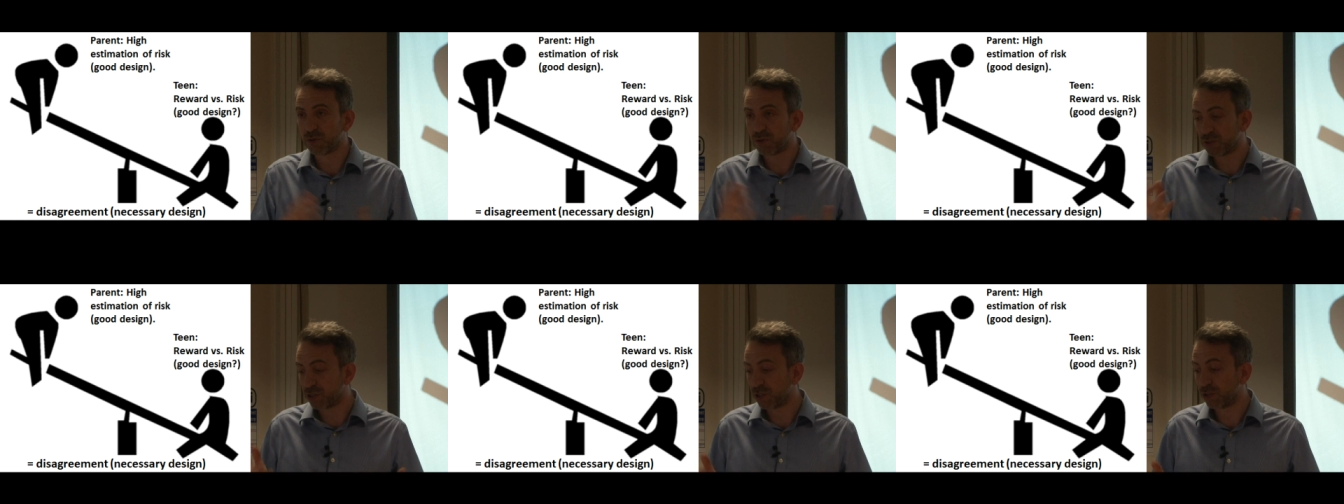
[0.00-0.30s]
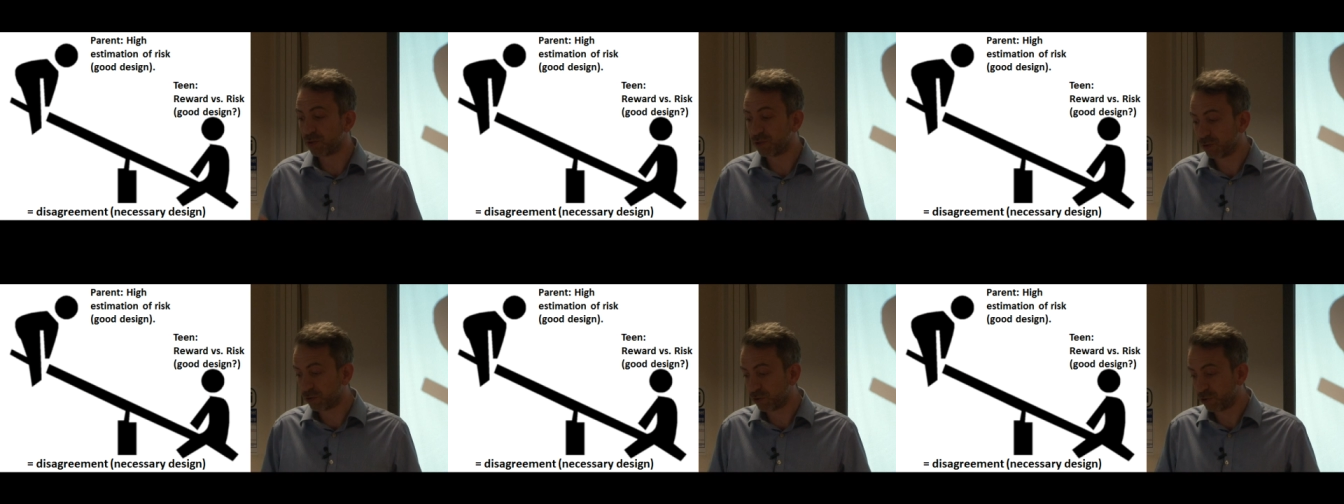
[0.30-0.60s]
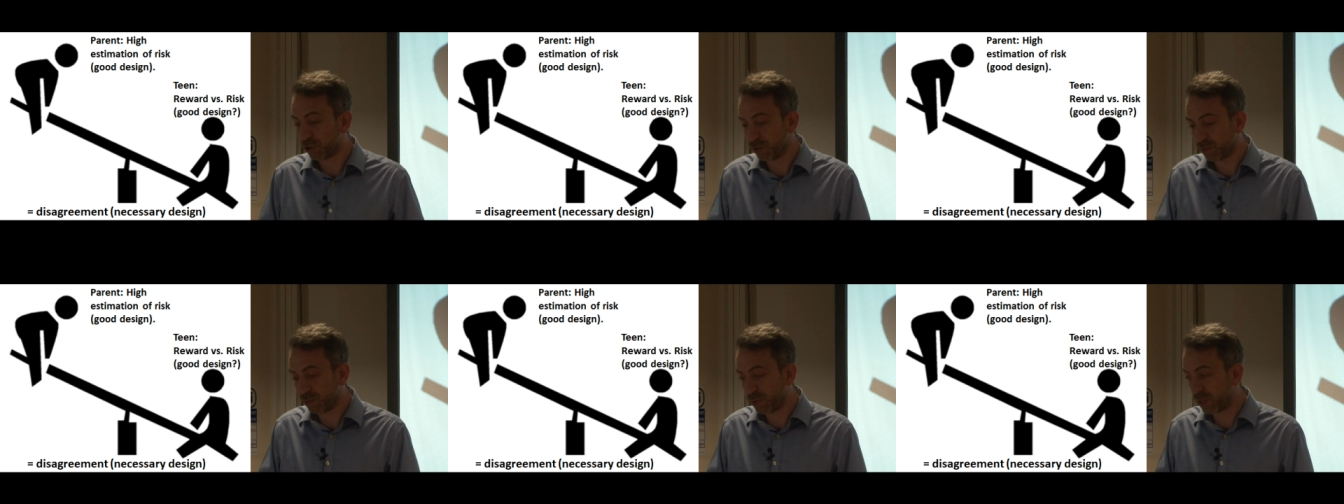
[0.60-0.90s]
social
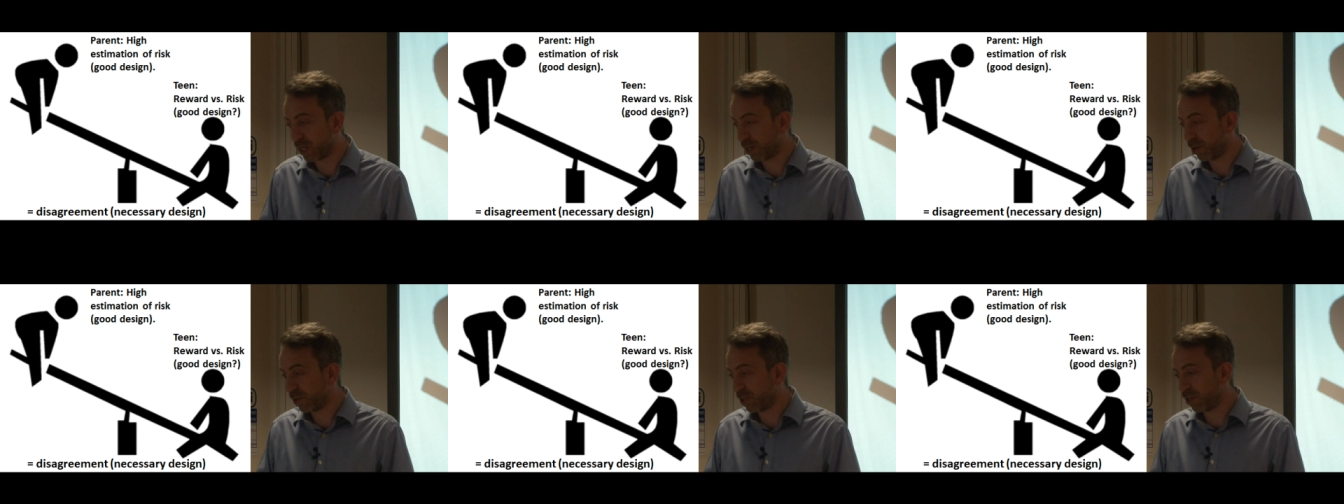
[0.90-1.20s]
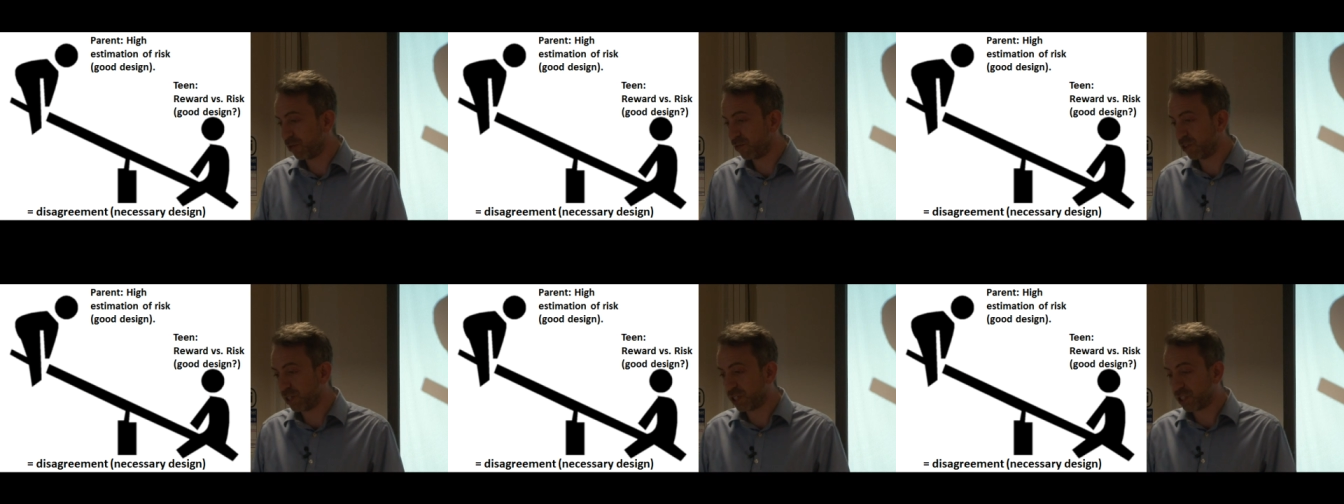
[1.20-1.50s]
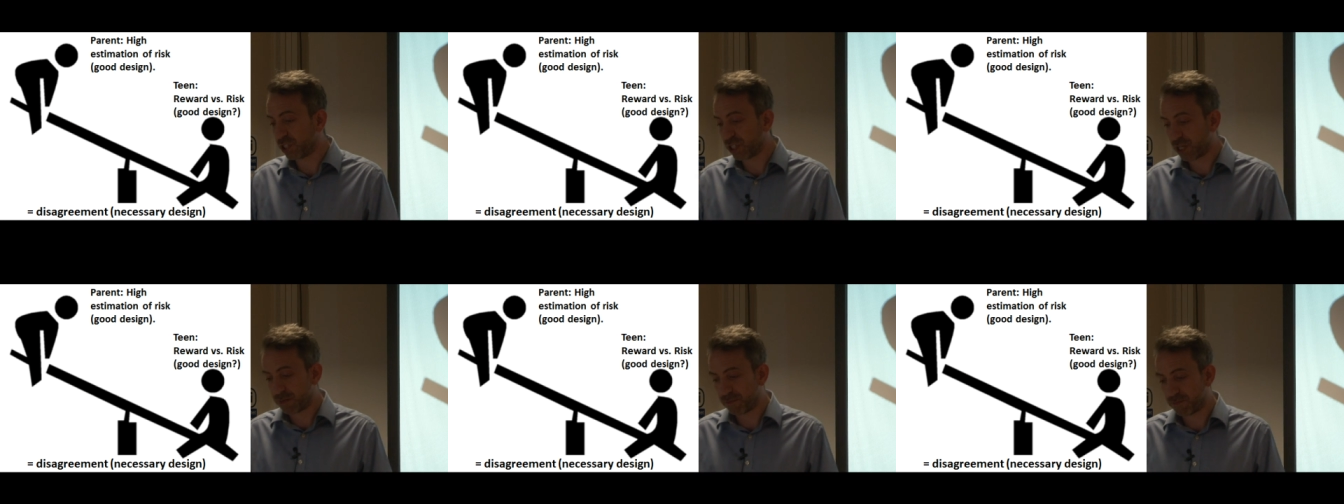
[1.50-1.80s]
group when you reach
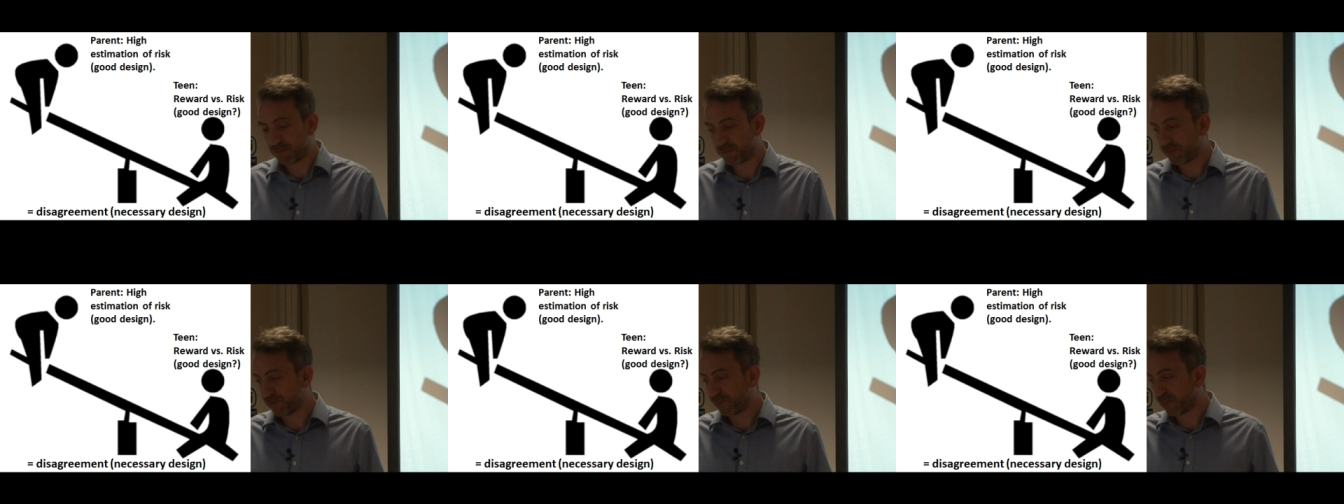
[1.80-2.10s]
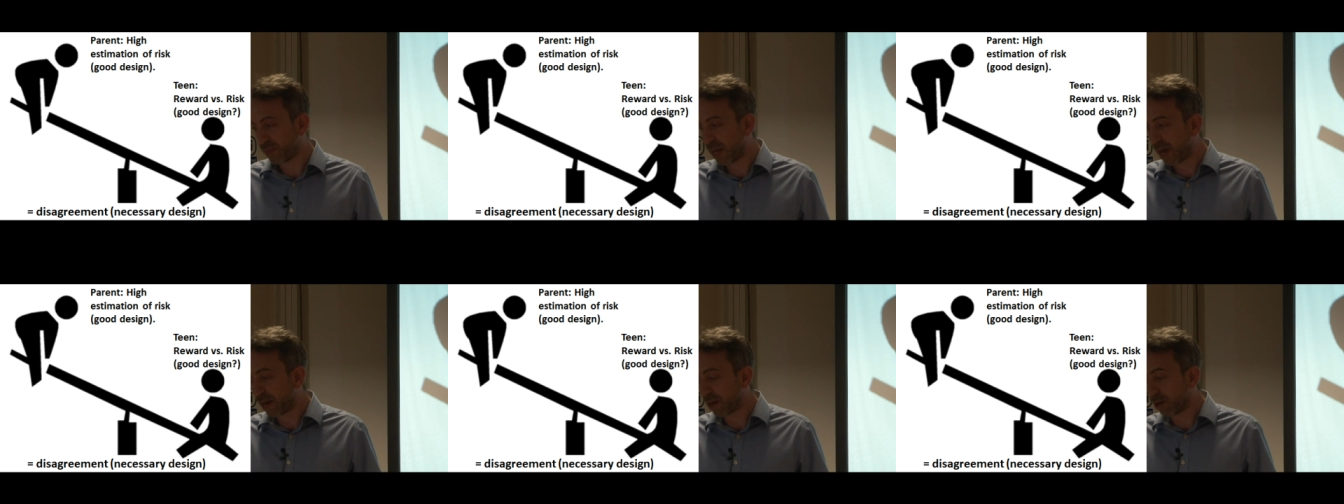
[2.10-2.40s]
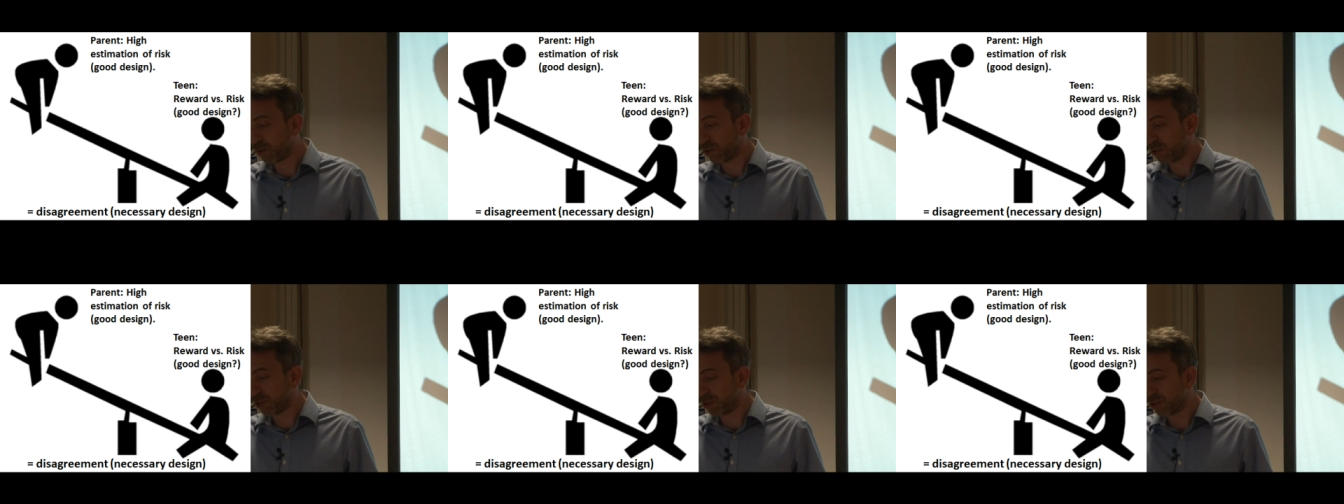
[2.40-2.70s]

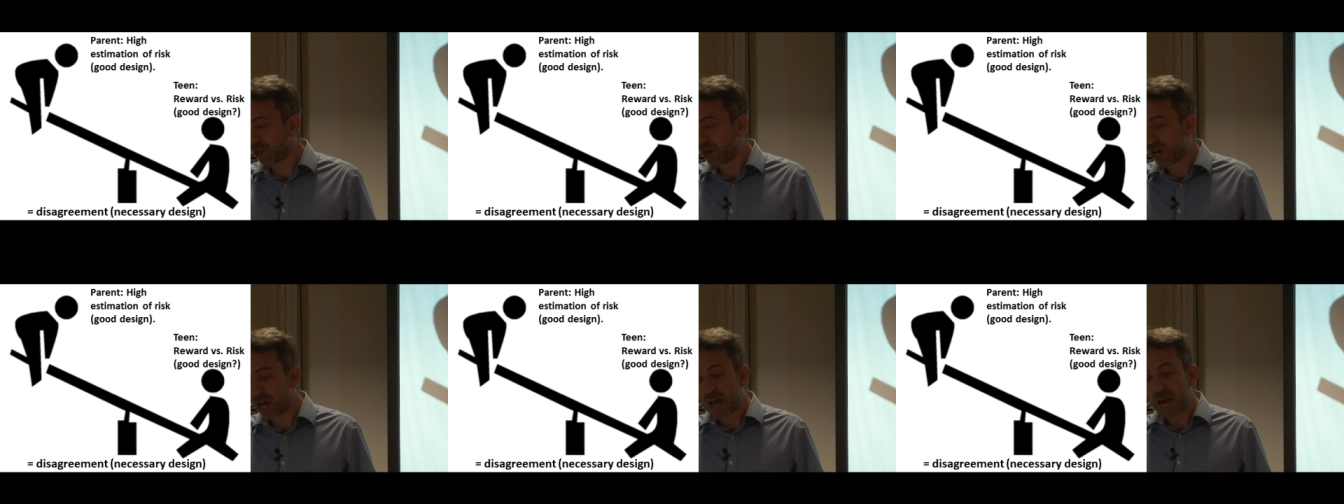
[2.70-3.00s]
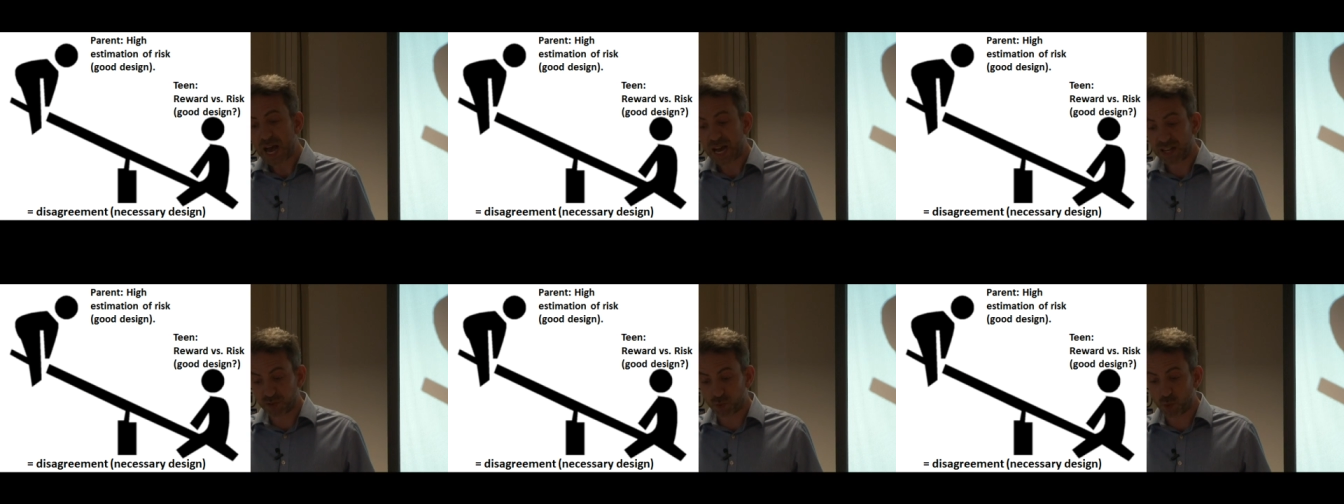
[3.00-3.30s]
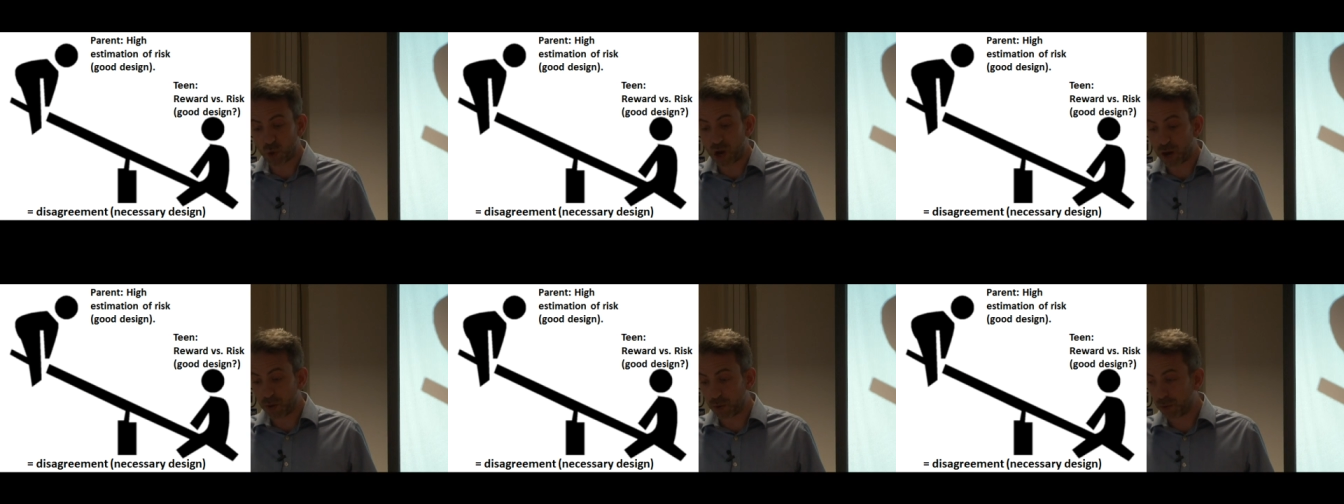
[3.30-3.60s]
adulthood as
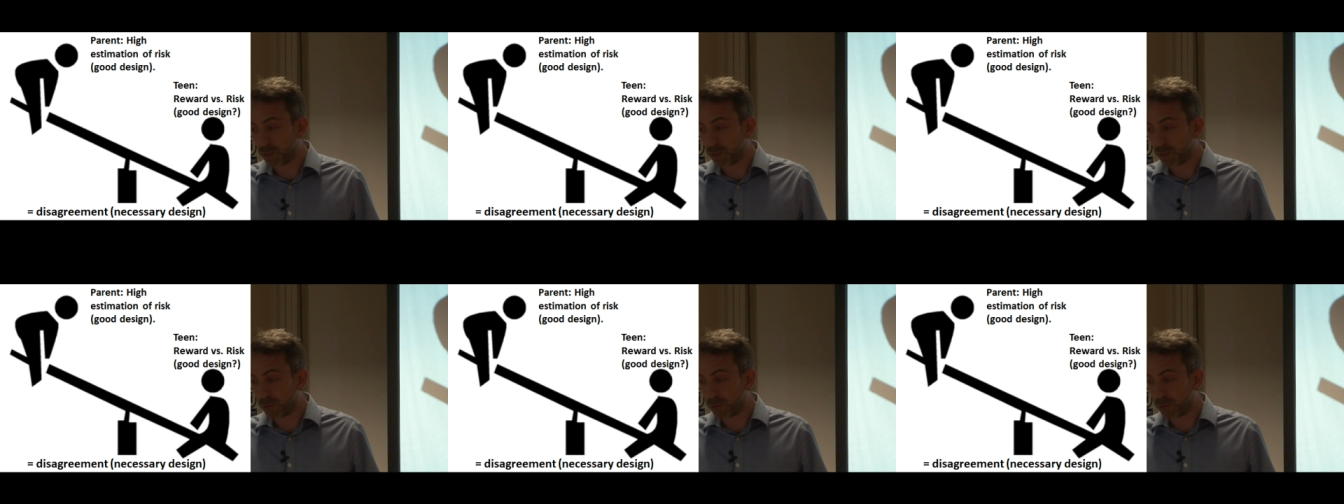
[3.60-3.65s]
well.